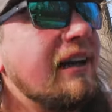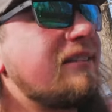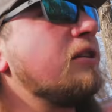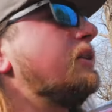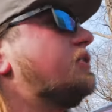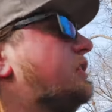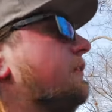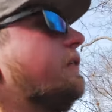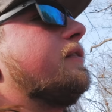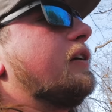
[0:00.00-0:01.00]
and so much
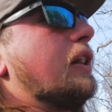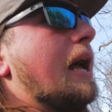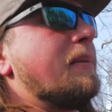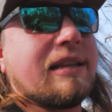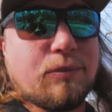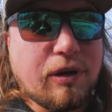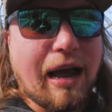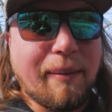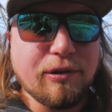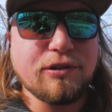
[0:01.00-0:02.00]
different of a climate than what
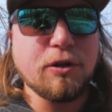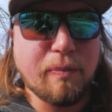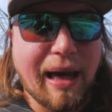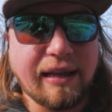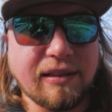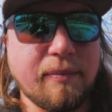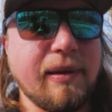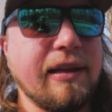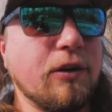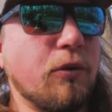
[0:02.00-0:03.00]
I'm used to back in
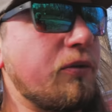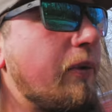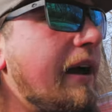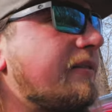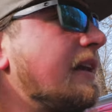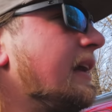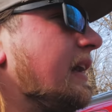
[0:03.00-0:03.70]
the, in the Northwest.